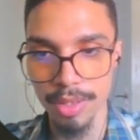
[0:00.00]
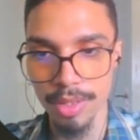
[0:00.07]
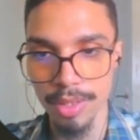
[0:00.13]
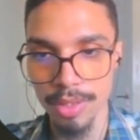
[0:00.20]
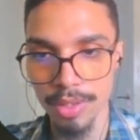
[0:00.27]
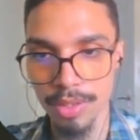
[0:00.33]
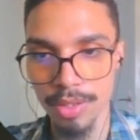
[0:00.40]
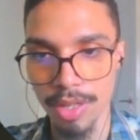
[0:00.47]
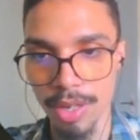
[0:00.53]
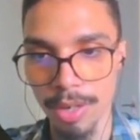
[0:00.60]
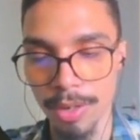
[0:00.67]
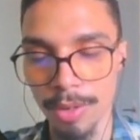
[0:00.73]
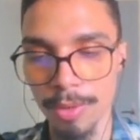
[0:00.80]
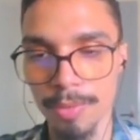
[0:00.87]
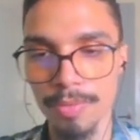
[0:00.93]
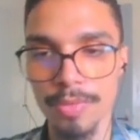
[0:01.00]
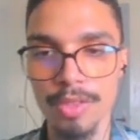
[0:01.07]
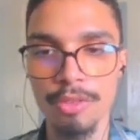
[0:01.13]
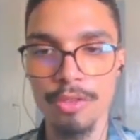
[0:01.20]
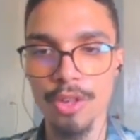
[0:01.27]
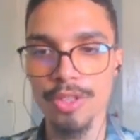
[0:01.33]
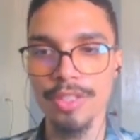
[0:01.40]
So the
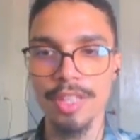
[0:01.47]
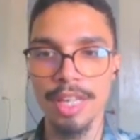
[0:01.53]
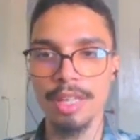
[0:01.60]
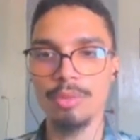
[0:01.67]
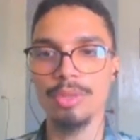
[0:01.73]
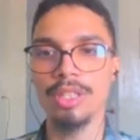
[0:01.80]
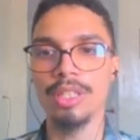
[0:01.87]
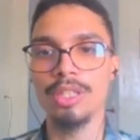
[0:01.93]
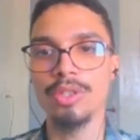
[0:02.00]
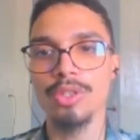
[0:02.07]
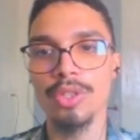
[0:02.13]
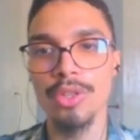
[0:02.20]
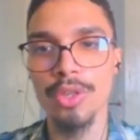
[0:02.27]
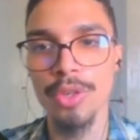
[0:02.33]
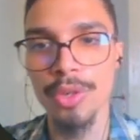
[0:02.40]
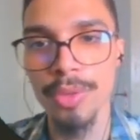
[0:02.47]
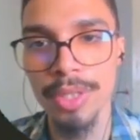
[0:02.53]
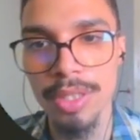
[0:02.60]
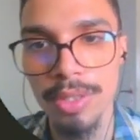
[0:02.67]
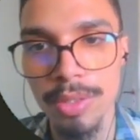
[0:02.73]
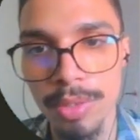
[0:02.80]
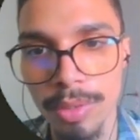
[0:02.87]
first thing we need to do
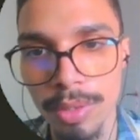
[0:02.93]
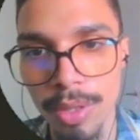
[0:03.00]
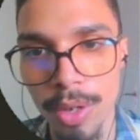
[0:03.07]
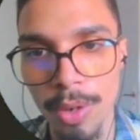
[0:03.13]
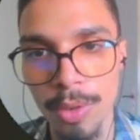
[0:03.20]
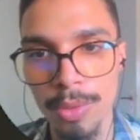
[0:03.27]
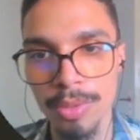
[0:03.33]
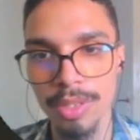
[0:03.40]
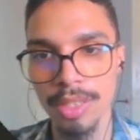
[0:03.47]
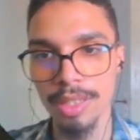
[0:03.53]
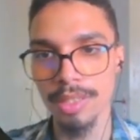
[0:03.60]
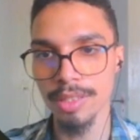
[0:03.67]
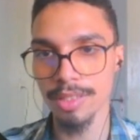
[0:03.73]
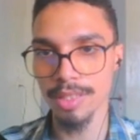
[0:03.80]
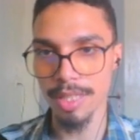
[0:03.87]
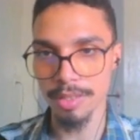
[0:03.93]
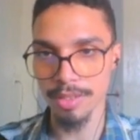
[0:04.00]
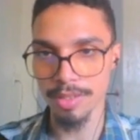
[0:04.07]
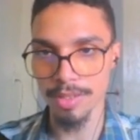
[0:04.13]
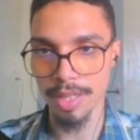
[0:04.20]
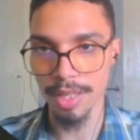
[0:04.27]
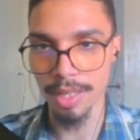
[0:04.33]
is to load the
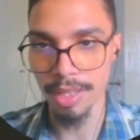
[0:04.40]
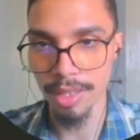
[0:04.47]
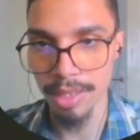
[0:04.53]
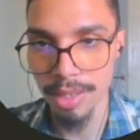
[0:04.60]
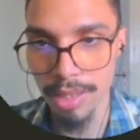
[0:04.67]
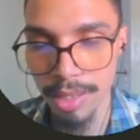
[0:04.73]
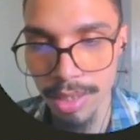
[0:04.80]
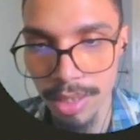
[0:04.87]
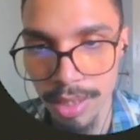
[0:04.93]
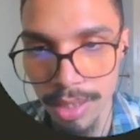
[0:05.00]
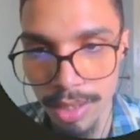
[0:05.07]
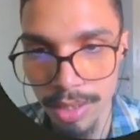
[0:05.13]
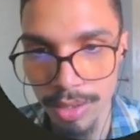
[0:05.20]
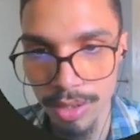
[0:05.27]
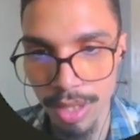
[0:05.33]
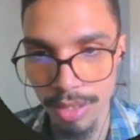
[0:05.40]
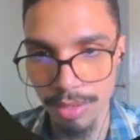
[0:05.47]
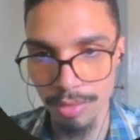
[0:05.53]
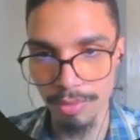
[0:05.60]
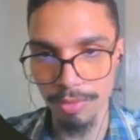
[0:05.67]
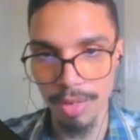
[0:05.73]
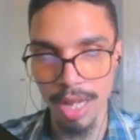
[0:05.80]
existing
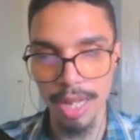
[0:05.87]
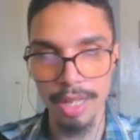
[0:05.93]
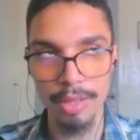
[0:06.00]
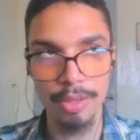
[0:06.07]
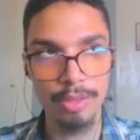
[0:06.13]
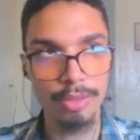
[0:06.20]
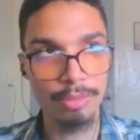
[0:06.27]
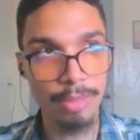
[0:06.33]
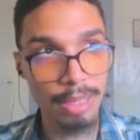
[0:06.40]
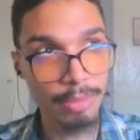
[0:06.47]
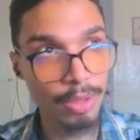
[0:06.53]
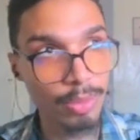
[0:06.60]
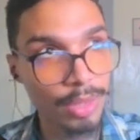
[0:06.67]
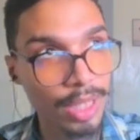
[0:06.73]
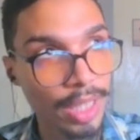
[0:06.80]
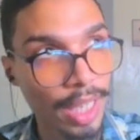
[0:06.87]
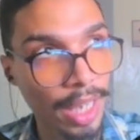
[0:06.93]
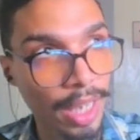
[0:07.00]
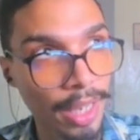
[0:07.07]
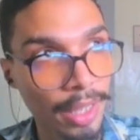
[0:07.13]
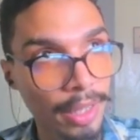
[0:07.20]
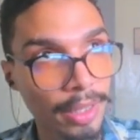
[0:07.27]
JSON file, or maybe we
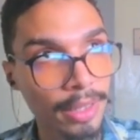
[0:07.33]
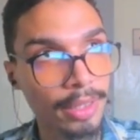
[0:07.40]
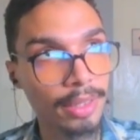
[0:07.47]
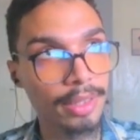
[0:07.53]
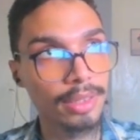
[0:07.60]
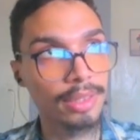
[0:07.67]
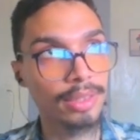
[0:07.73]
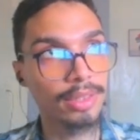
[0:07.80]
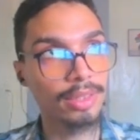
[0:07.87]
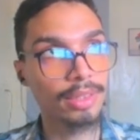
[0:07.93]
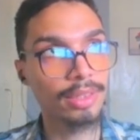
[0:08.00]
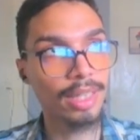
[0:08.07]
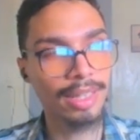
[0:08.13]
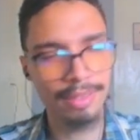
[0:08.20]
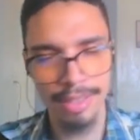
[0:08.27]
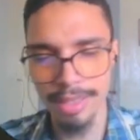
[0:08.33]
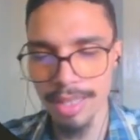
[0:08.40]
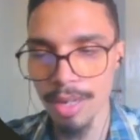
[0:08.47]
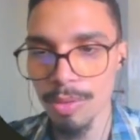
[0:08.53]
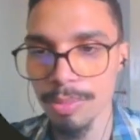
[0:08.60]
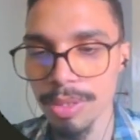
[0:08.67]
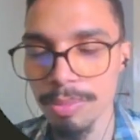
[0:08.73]
can, I think that
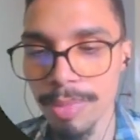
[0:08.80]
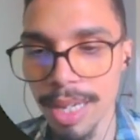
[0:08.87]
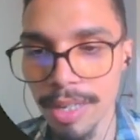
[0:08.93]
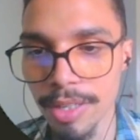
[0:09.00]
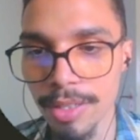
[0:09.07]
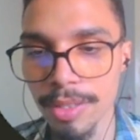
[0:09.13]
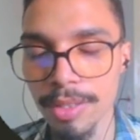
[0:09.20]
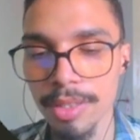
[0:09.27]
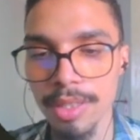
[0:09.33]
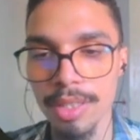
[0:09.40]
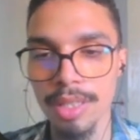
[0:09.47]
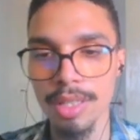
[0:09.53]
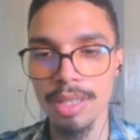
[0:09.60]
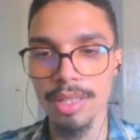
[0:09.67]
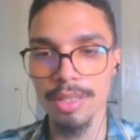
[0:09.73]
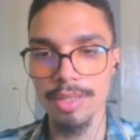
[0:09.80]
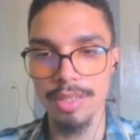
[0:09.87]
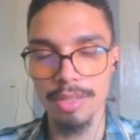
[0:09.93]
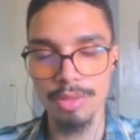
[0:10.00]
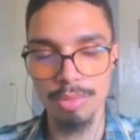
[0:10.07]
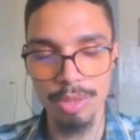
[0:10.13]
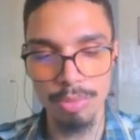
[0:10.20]
would be better,
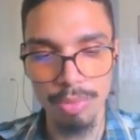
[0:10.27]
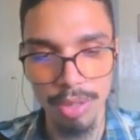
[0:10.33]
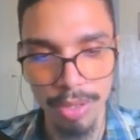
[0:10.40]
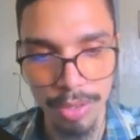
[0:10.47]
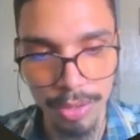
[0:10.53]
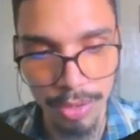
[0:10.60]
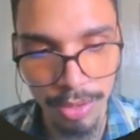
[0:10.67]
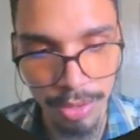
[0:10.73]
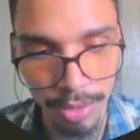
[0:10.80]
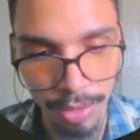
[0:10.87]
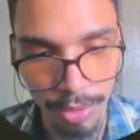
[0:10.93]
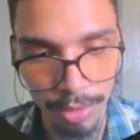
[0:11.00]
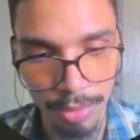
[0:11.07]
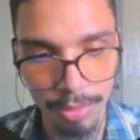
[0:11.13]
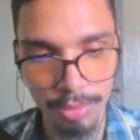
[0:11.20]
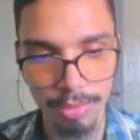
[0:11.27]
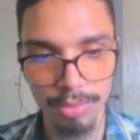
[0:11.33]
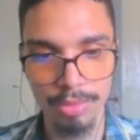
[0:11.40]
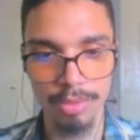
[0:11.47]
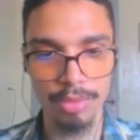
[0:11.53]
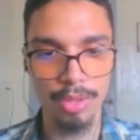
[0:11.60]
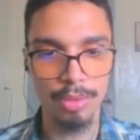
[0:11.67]
since we want to
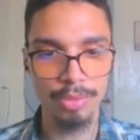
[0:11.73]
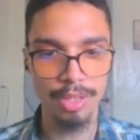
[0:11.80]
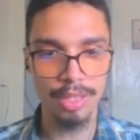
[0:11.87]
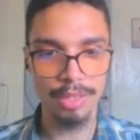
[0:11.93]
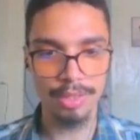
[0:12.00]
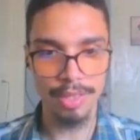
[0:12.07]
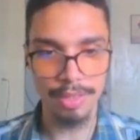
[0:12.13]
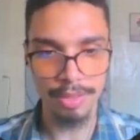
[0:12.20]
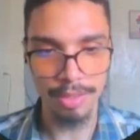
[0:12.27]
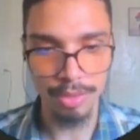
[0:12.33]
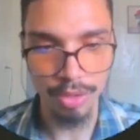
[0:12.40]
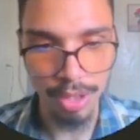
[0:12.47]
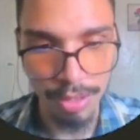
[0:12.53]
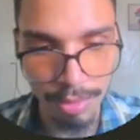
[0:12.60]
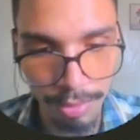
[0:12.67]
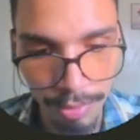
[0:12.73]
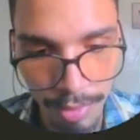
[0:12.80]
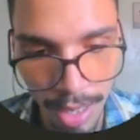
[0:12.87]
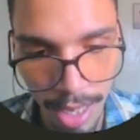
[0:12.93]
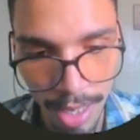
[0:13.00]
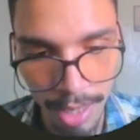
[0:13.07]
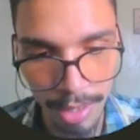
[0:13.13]
load the existing JSON
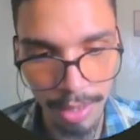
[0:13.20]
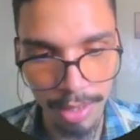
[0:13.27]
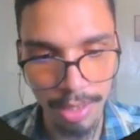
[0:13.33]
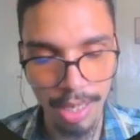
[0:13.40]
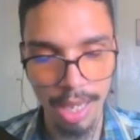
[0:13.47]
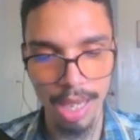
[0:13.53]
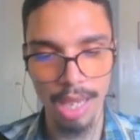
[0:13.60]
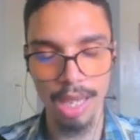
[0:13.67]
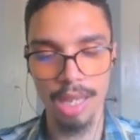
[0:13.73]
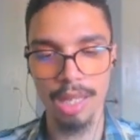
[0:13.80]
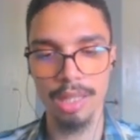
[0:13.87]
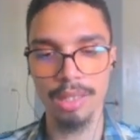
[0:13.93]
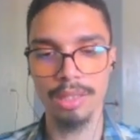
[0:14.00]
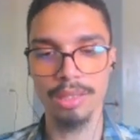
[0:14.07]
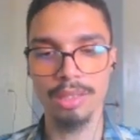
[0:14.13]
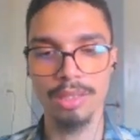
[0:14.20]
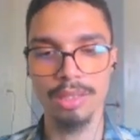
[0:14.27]
file and